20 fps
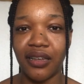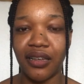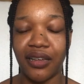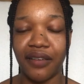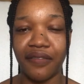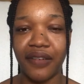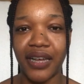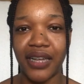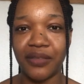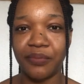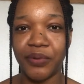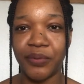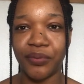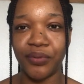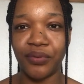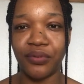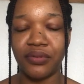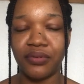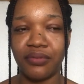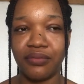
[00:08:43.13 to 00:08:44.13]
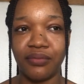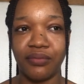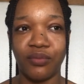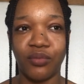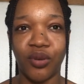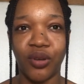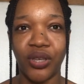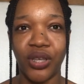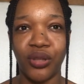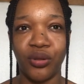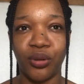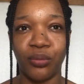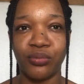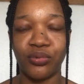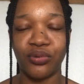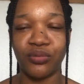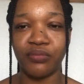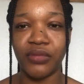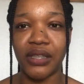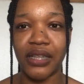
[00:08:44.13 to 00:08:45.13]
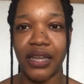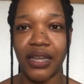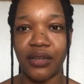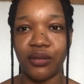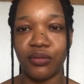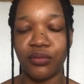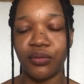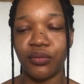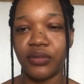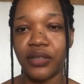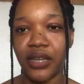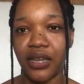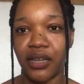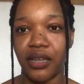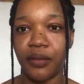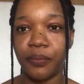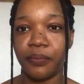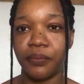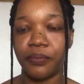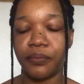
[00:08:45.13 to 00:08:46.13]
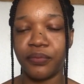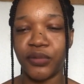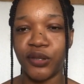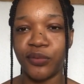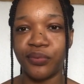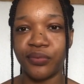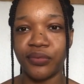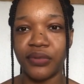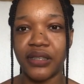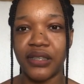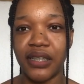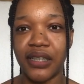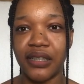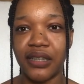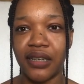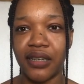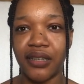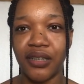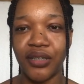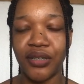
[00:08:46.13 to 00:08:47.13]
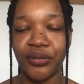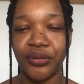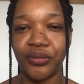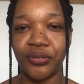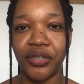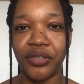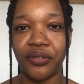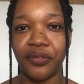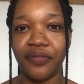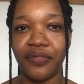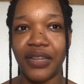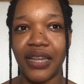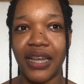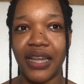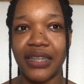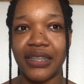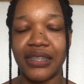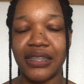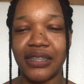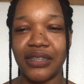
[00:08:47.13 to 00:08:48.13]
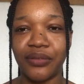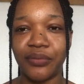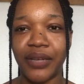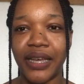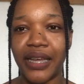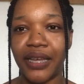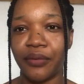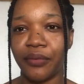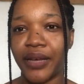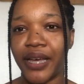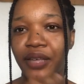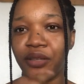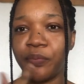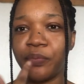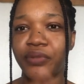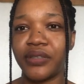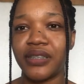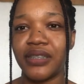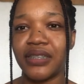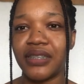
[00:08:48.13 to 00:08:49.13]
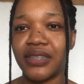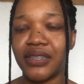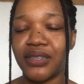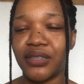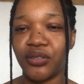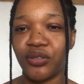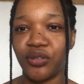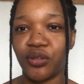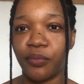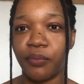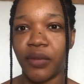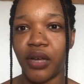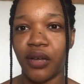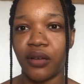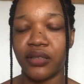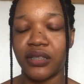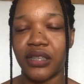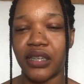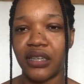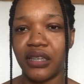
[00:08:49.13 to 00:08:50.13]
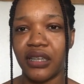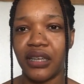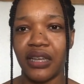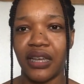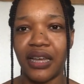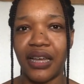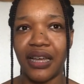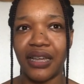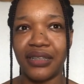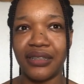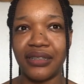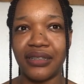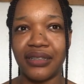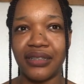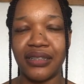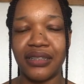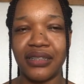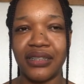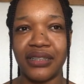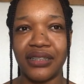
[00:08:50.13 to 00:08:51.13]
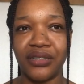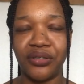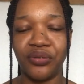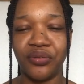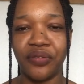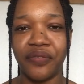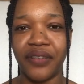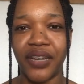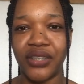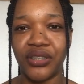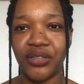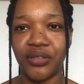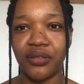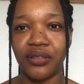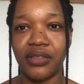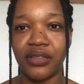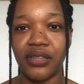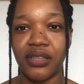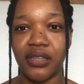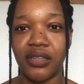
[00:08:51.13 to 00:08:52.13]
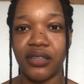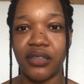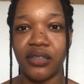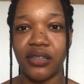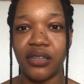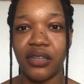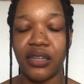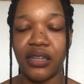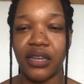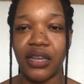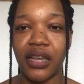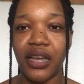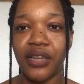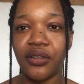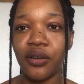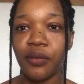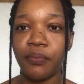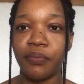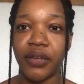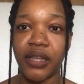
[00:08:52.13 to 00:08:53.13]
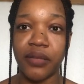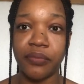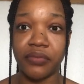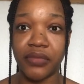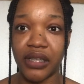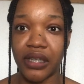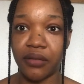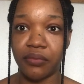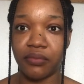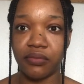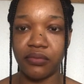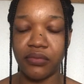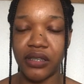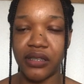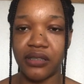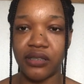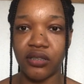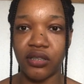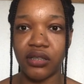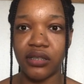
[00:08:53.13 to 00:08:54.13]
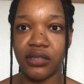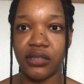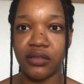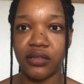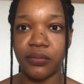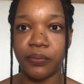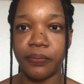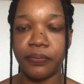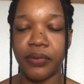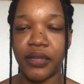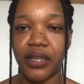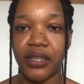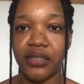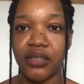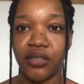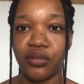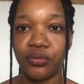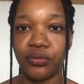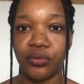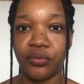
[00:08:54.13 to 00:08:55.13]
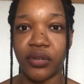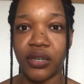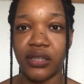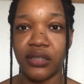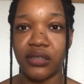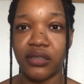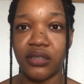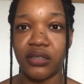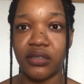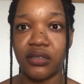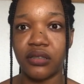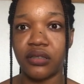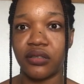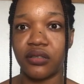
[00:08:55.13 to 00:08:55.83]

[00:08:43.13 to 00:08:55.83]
i've had people walking up to me like older people saying uh, children of nowadays why why are you putting this in your mouth and, and is it the new fashion thing i don't blame them it's just plain ignorance